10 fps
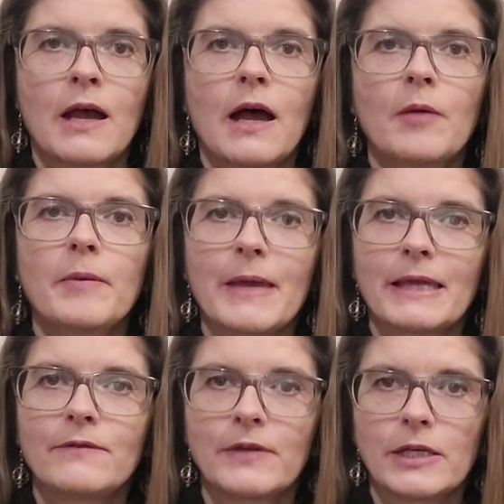I'll be
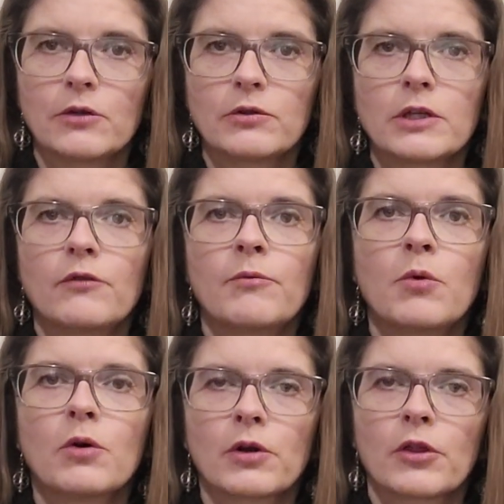making videos of
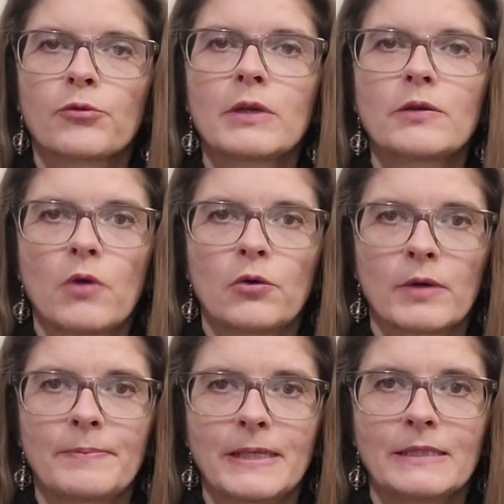more 3-row
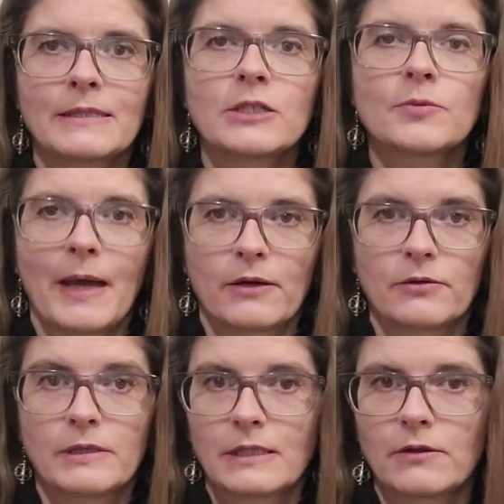repeat stitch
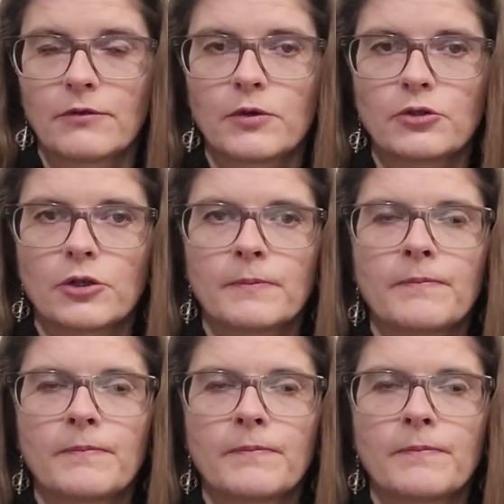patterns in the future.